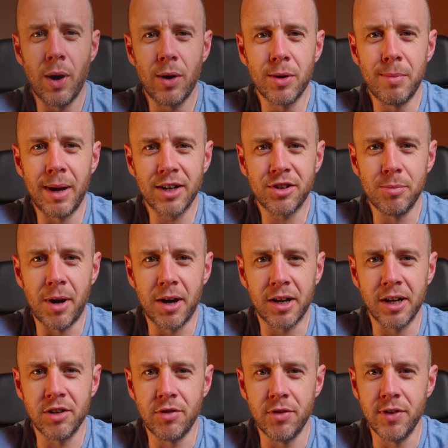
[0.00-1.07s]
welcome back to
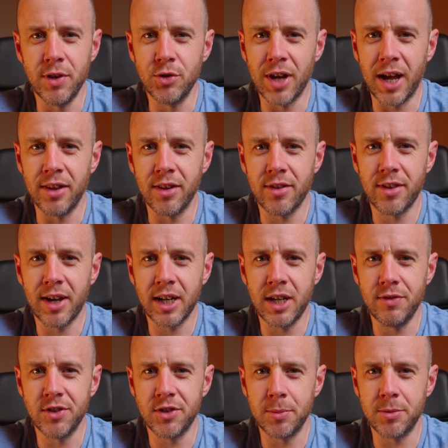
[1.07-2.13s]
macOS Reviews, and thank
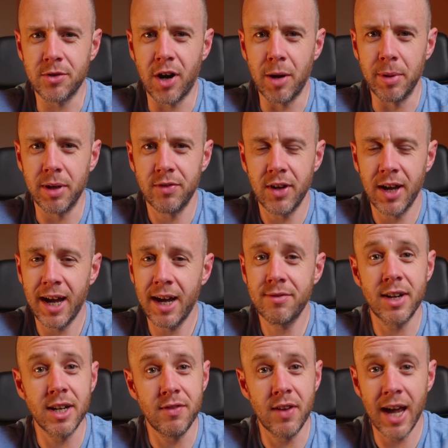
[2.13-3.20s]
you for subscribing if you
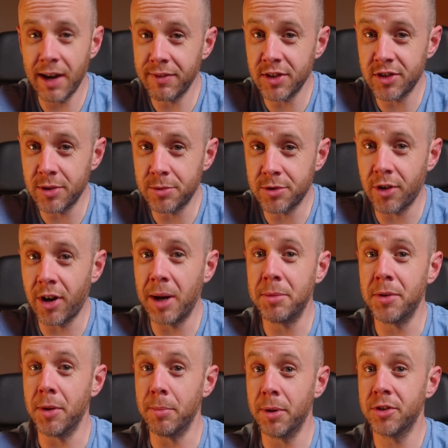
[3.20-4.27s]
have, and if you haven't
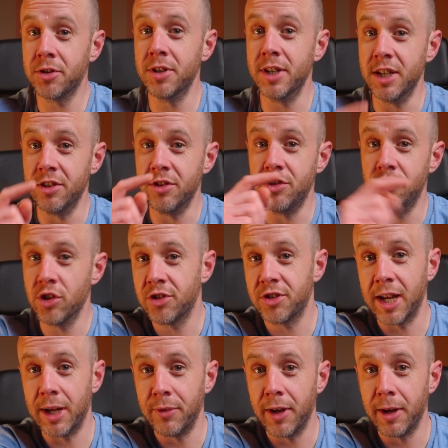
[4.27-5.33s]
subscribed, the button is just
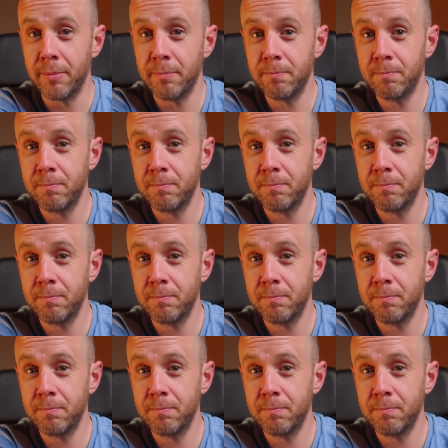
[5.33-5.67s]
down there.